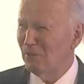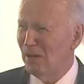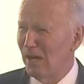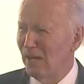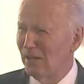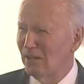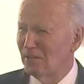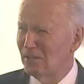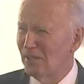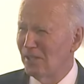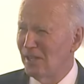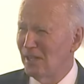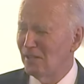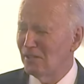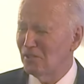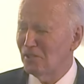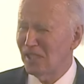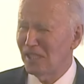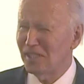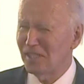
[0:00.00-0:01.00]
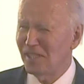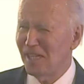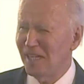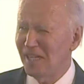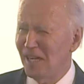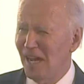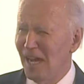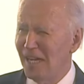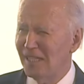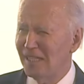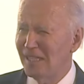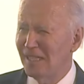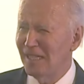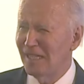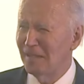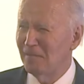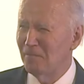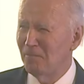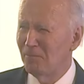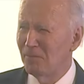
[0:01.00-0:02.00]
traders in the year
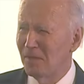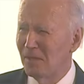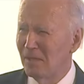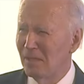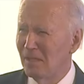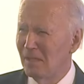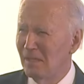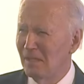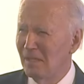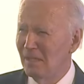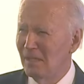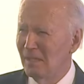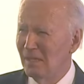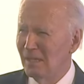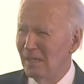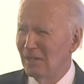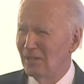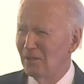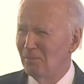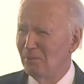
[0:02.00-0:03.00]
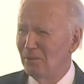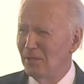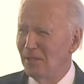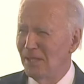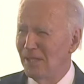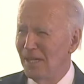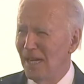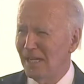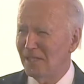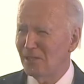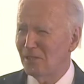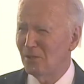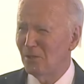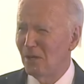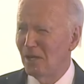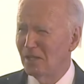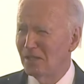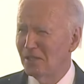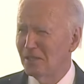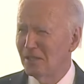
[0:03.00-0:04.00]
1619. In the building next to
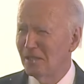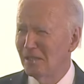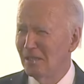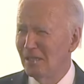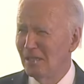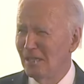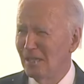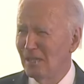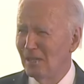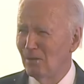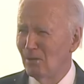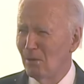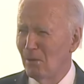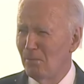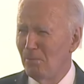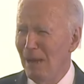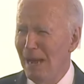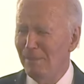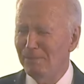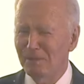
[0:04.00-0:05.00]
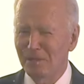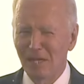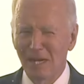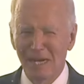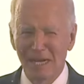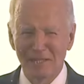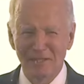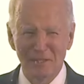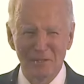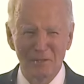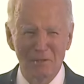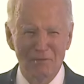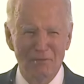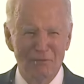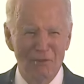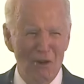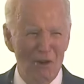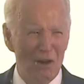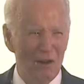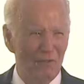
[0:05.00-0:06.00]
us, they were baptized into a
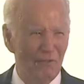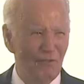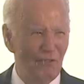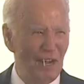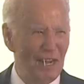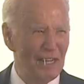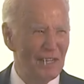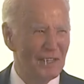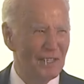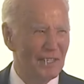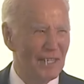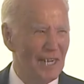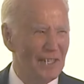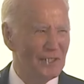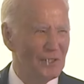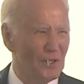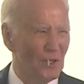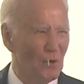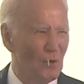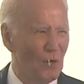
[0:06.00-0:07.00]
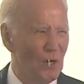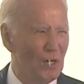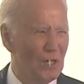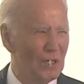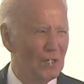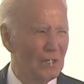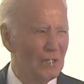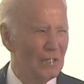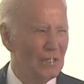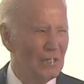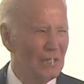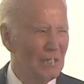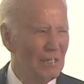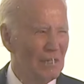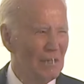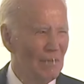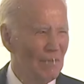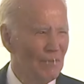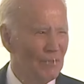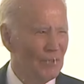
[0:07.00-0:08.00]
foreign faith against their will.
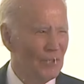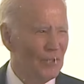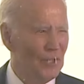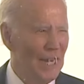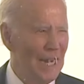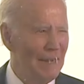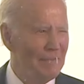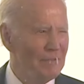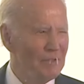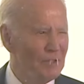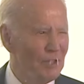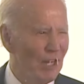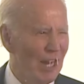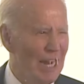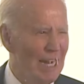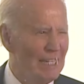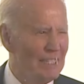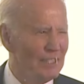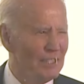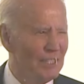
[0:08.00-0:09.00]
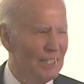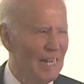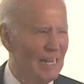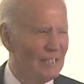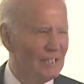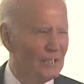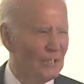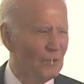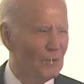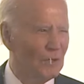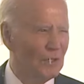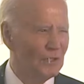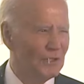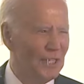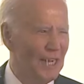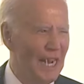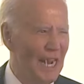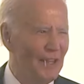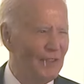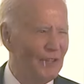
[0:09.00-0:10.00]
Their names changed against their will
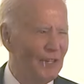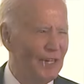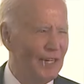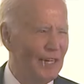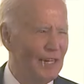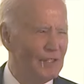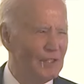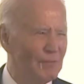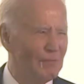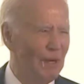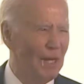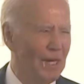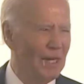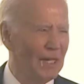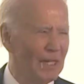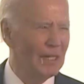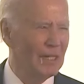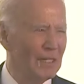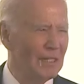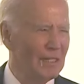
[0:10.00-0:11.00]
to Anthony and Isabella.